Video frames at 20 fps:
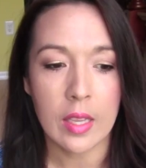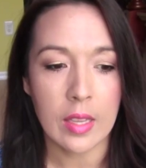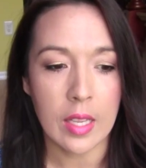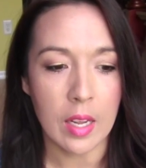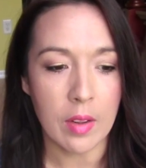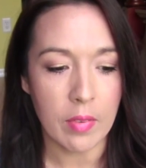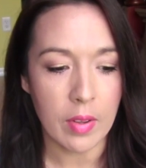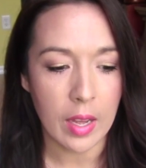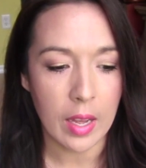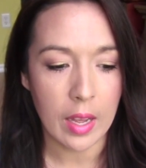
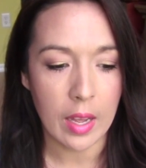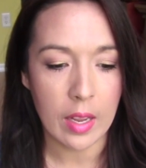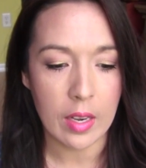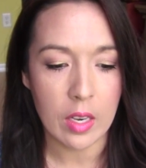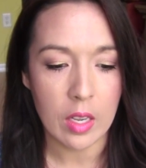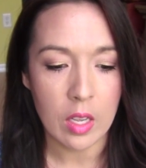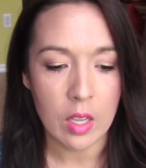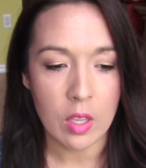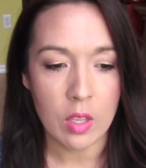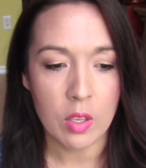They've
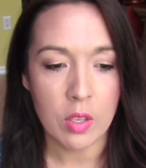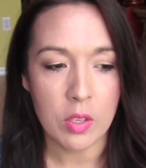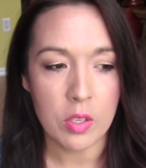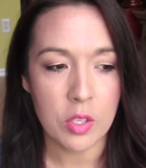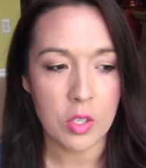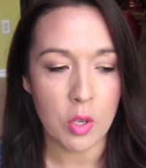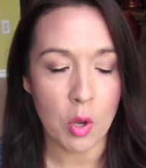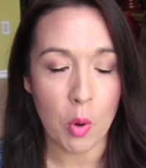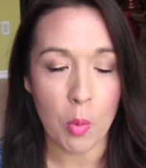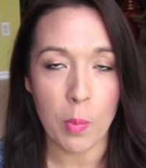had
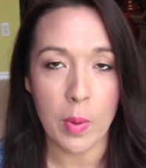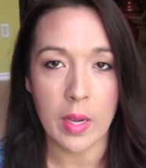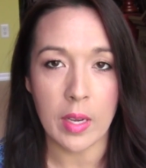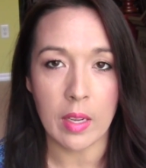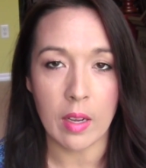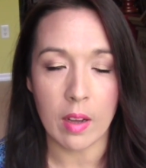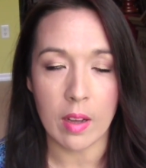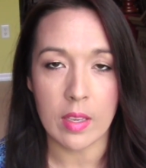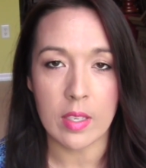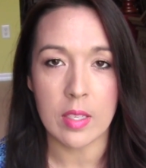so
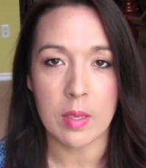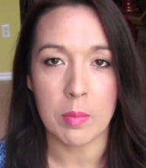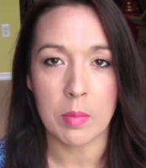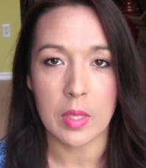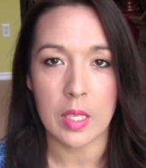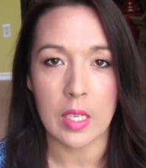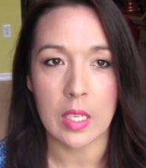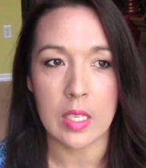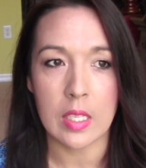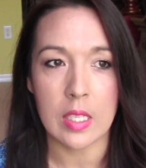many awesome
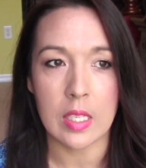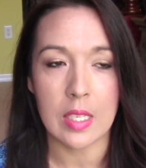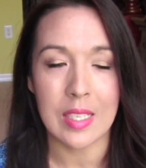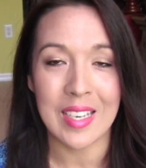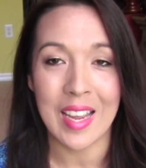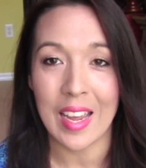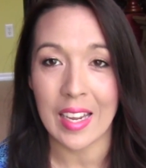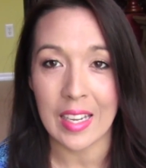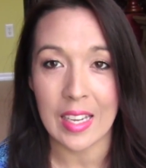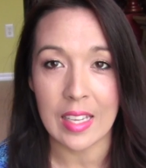things,
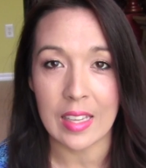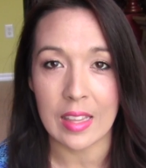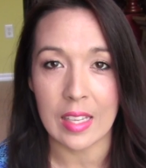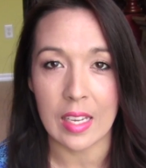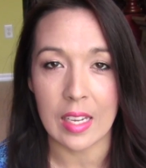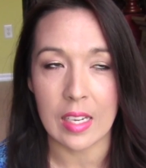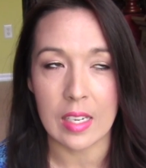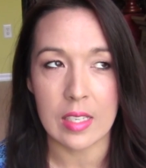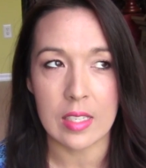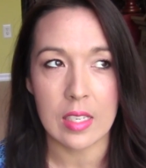techie
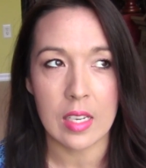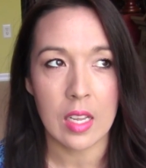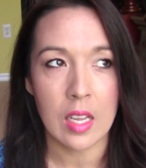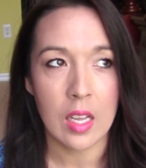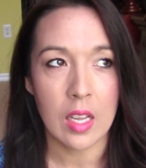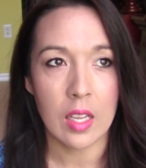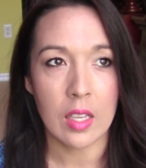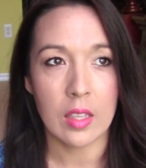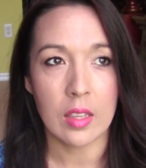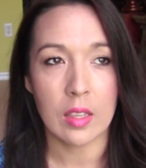things,
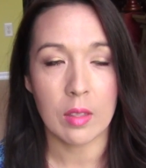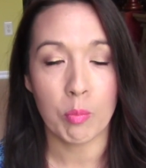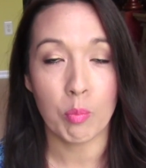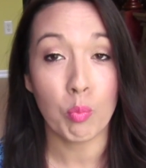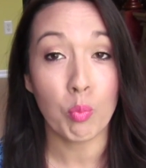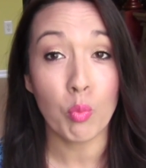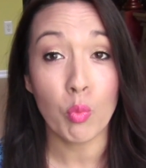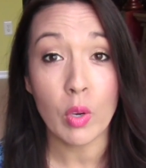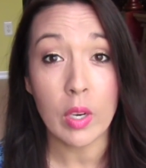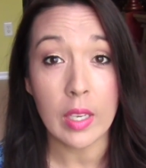
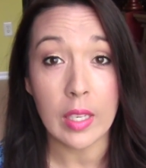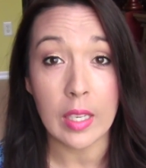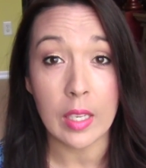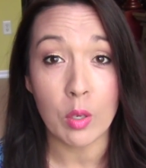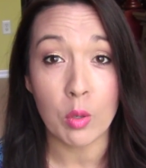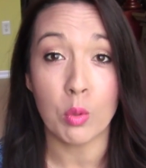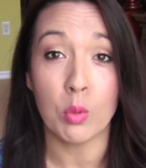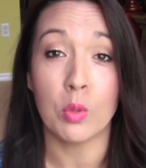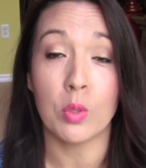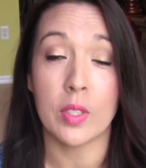really
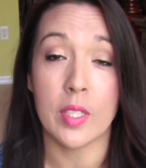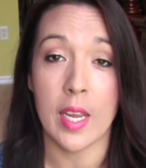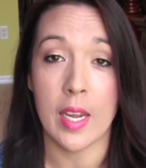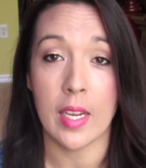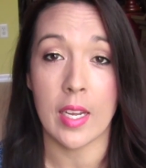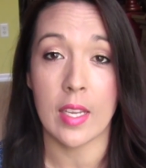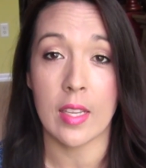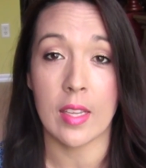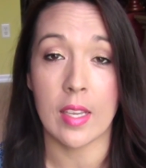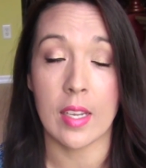cool
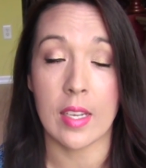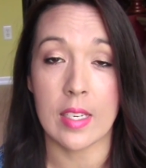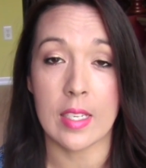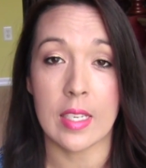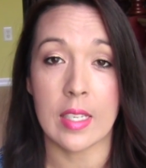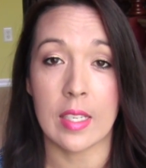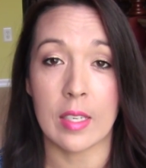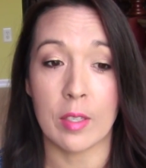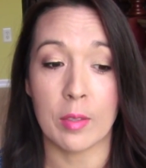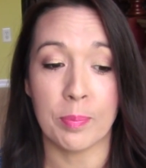techie things
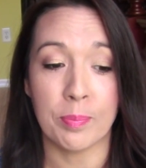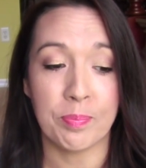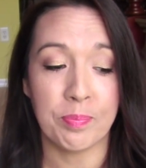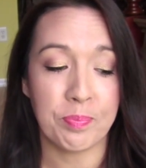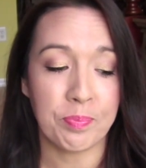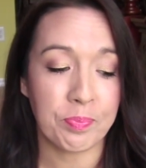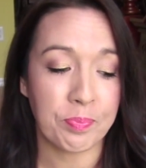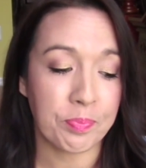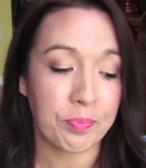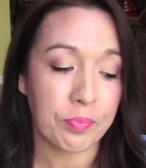in there.
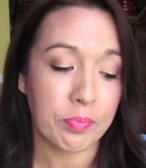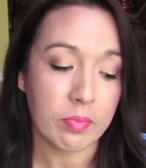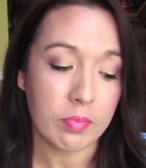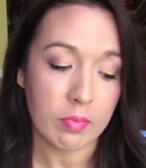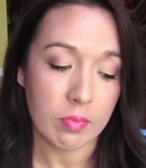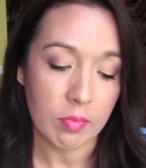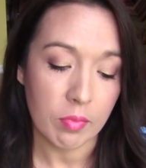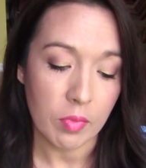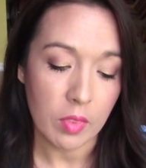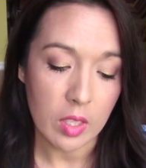
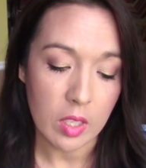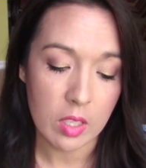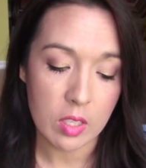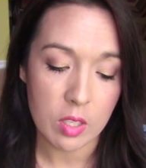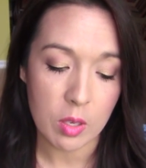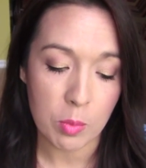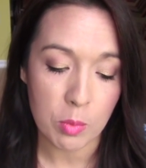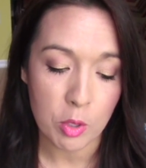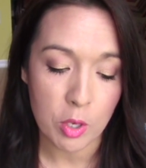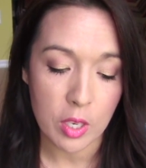
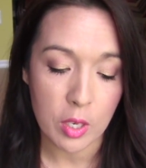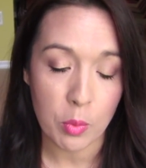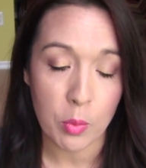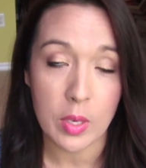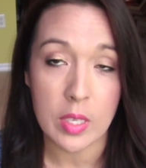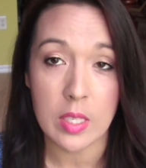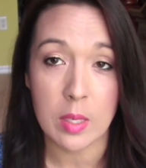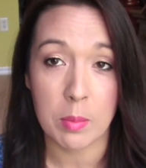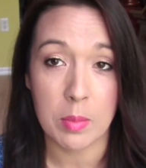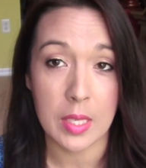So I'm trying to
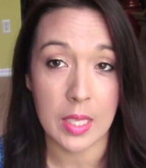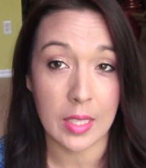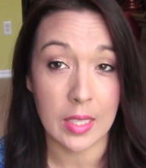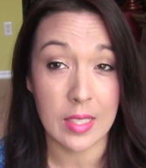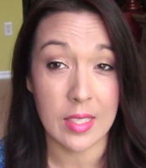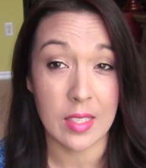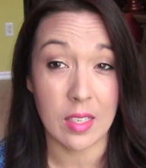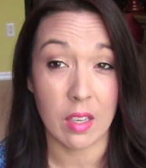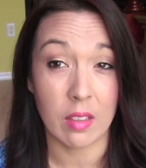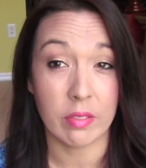win some
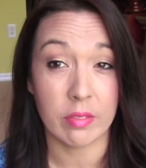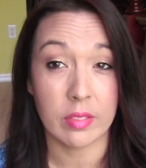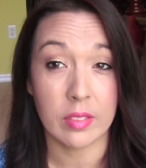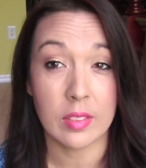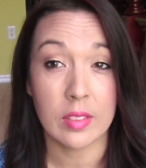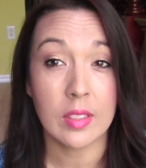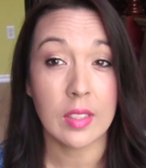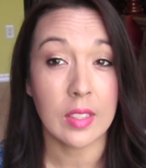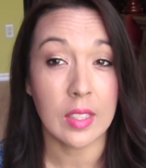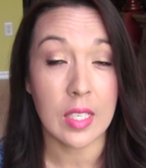techie stuff.
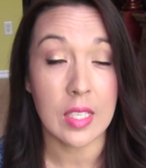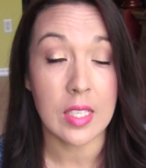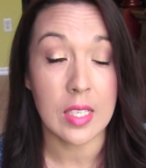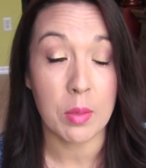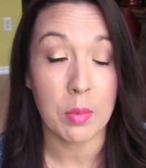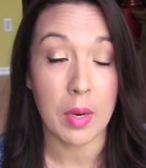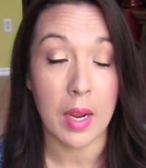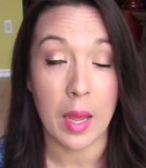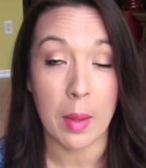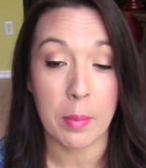Let's
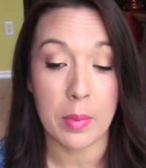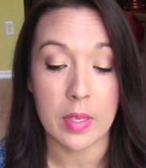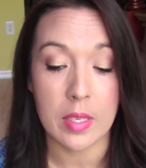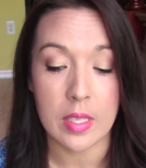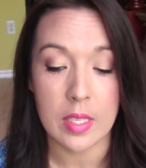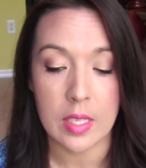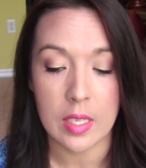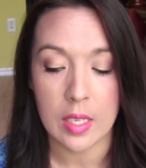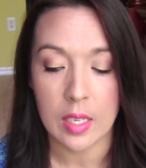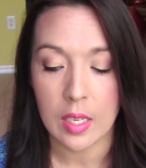see what
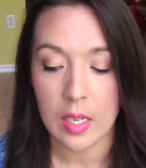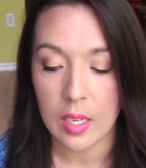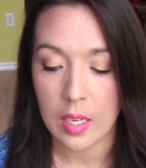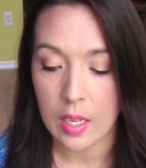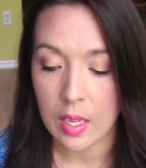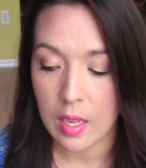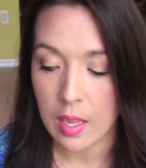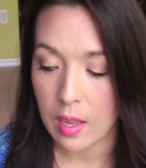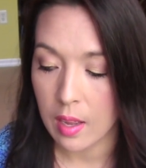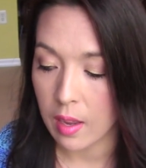happens.
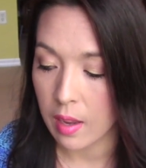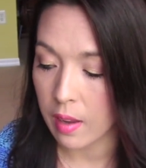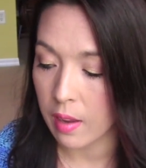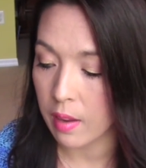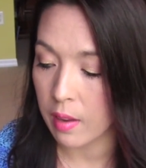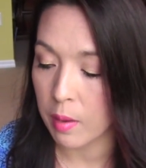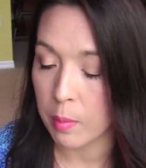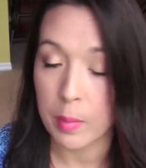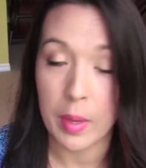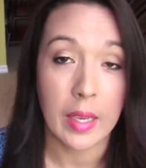
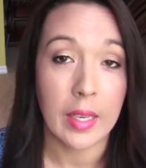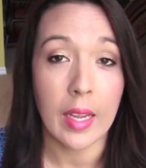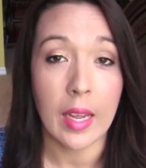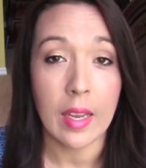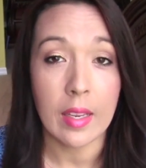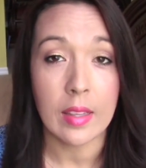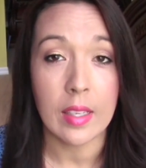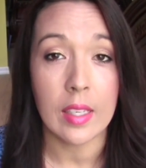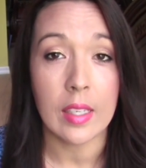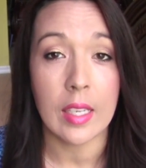
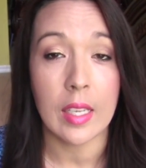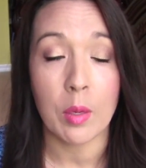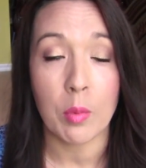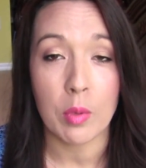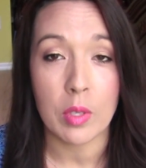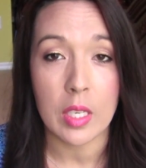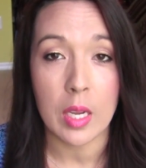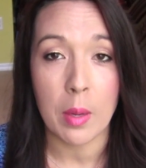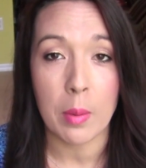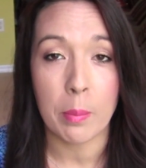Again, the link
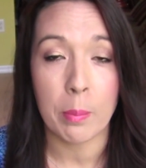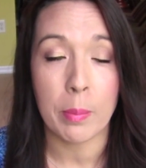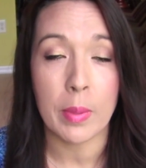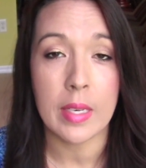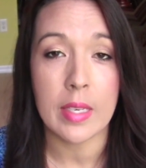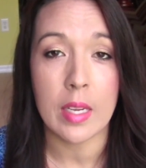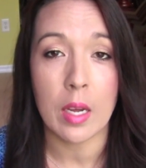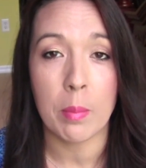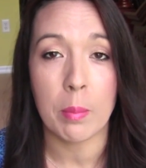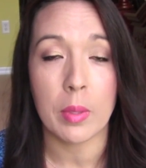will
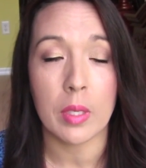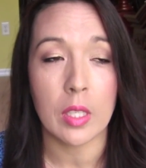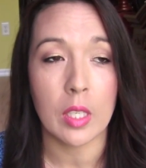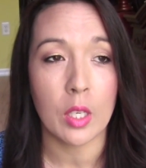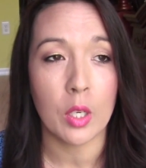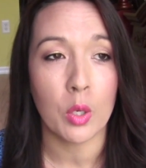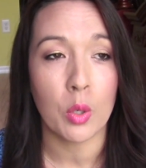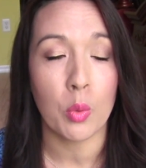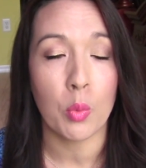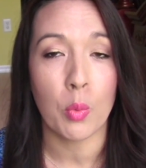be down
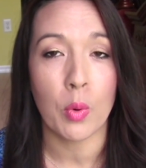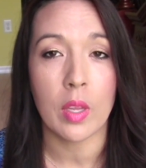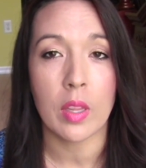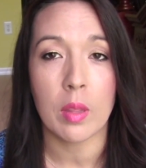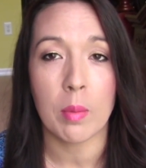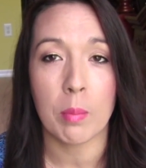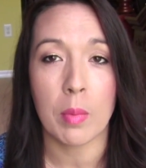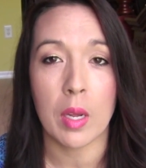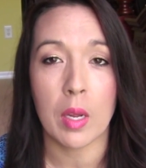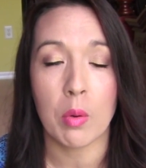below
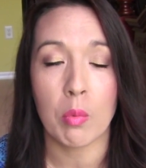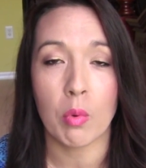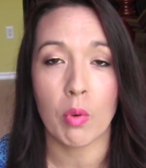with my